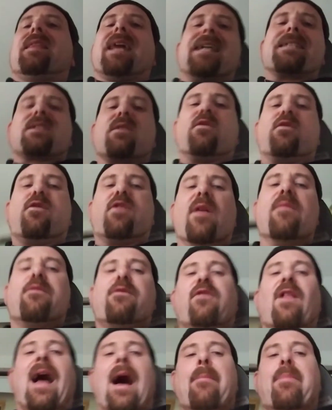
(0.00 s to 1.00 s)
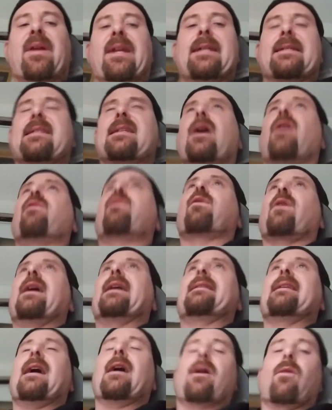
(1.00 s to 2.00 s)
that's a flip flop in itself,
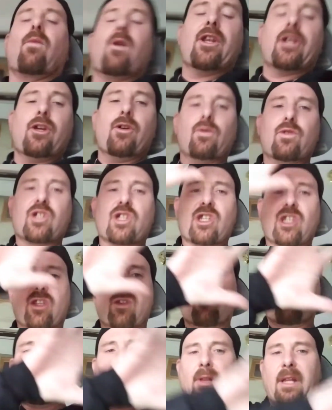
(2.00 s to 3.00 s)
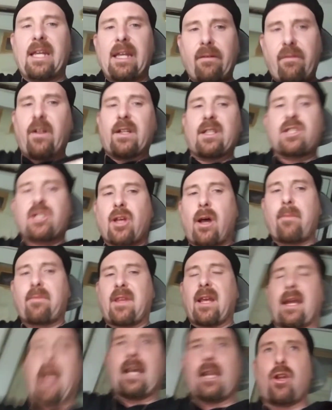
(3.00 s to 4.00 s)
right there. When you believe in
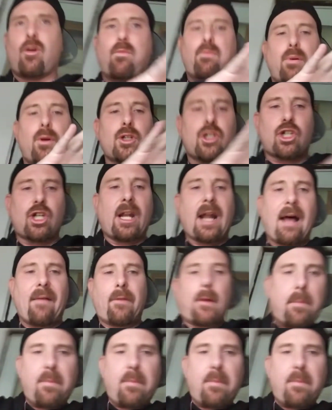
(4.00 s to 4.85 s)
something and you push it on the